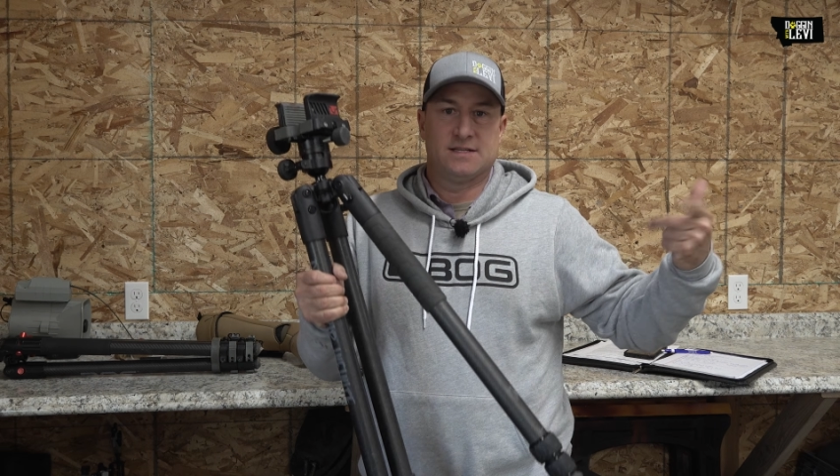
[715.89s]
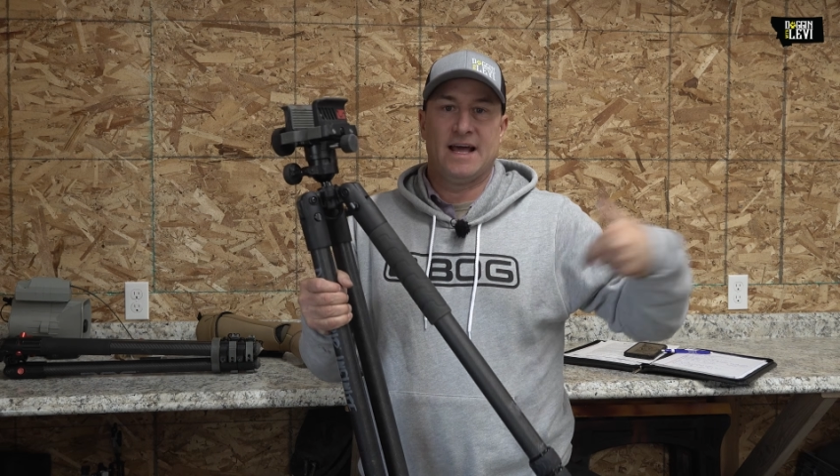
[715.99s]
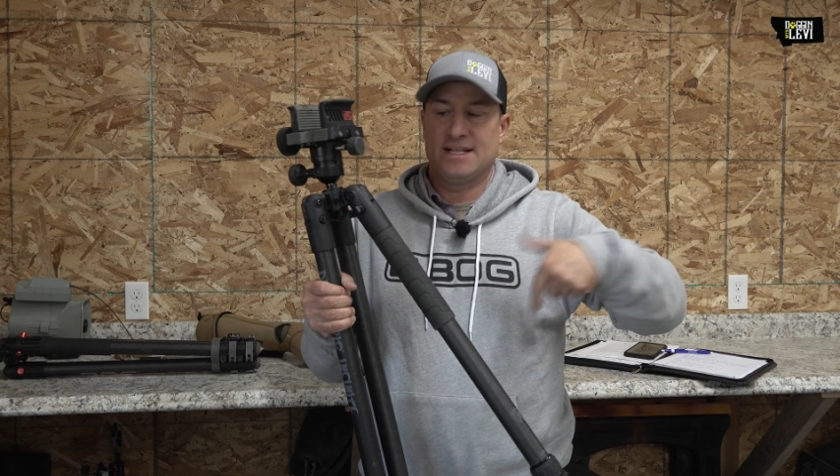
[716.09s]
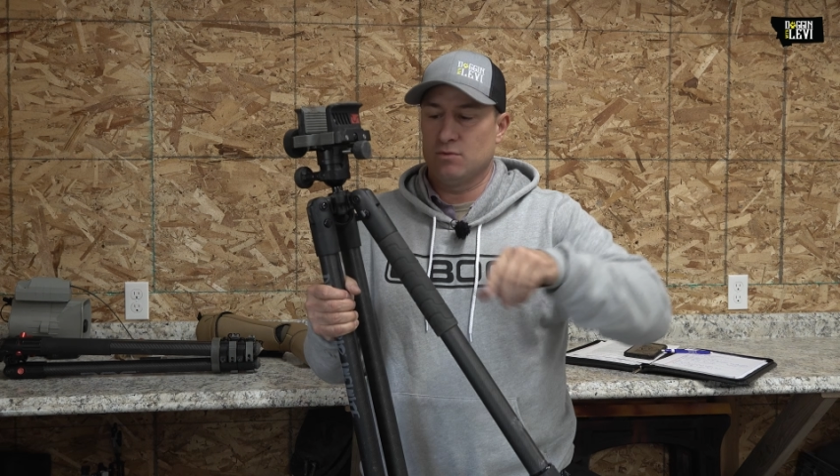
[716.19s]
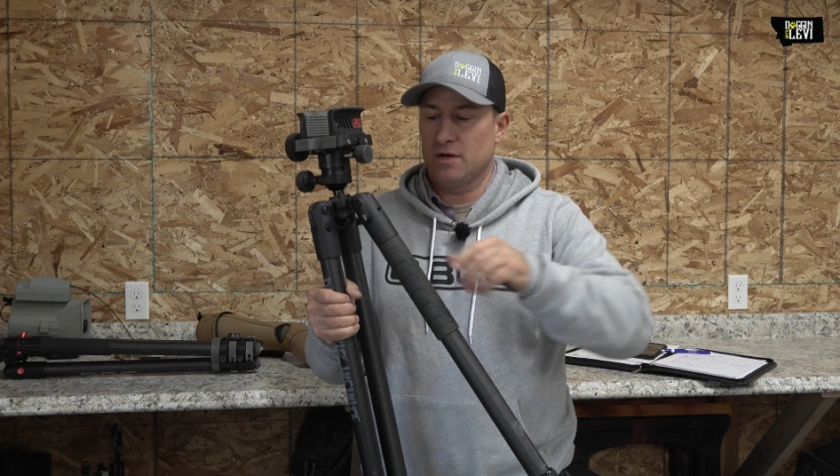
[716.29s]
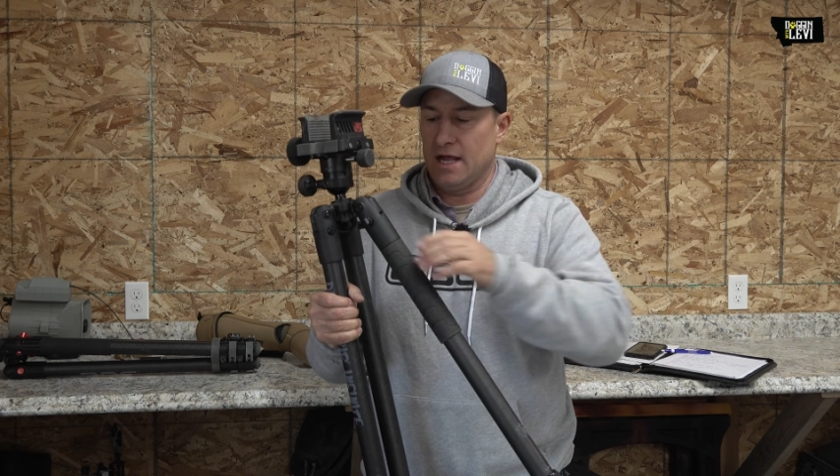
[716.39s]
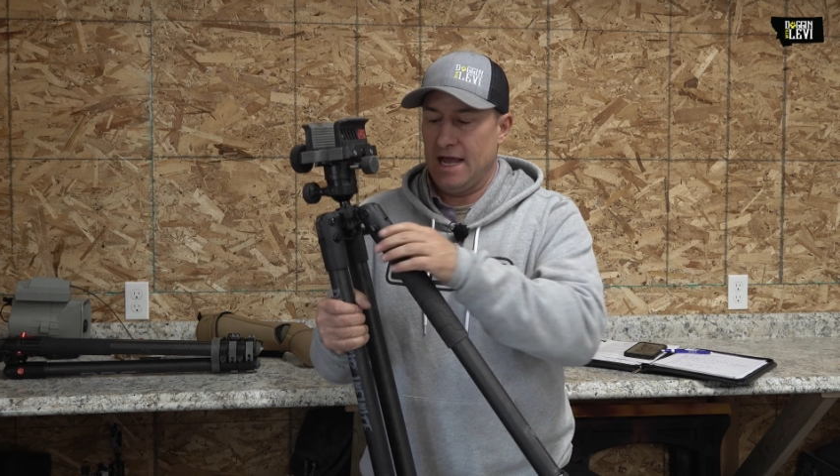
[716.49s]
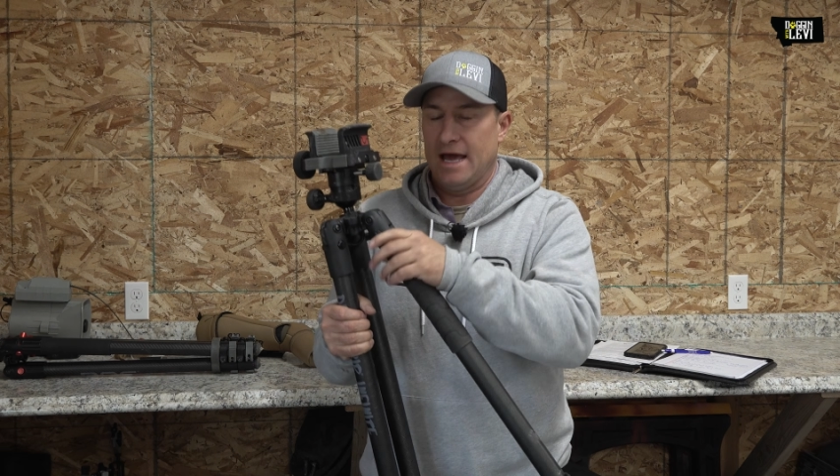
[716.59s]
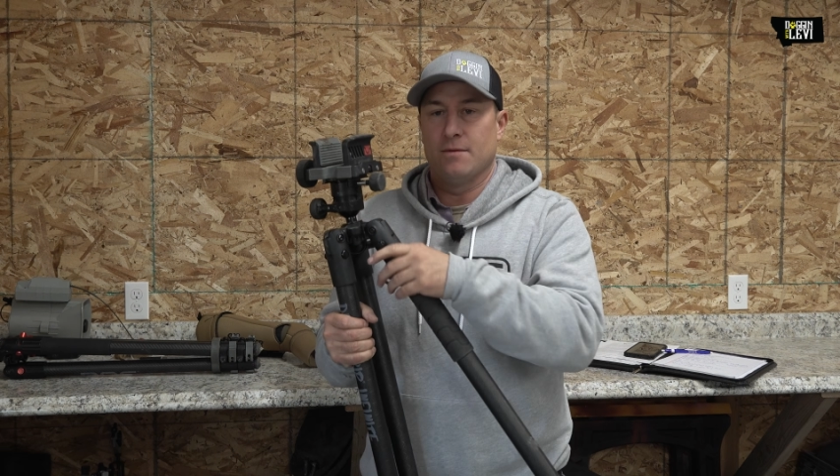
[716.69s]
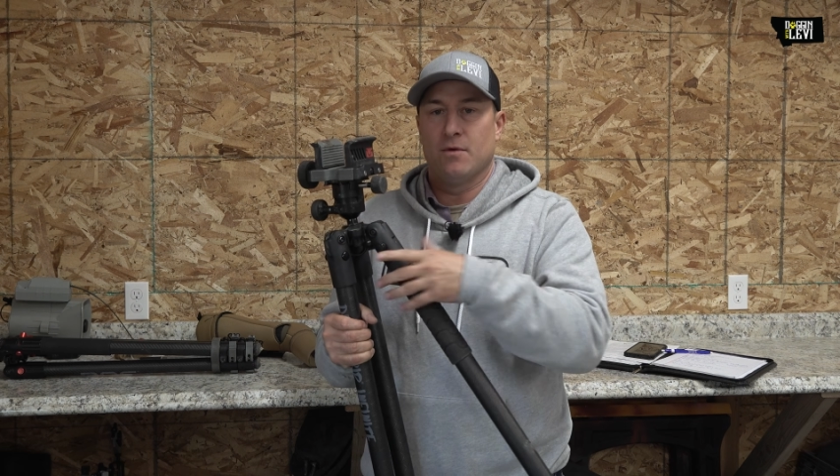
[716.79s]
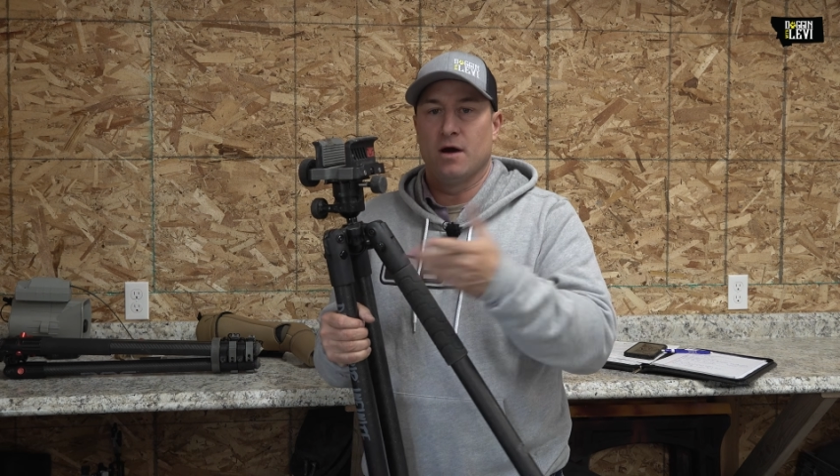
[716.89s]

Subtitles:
and that's what I had them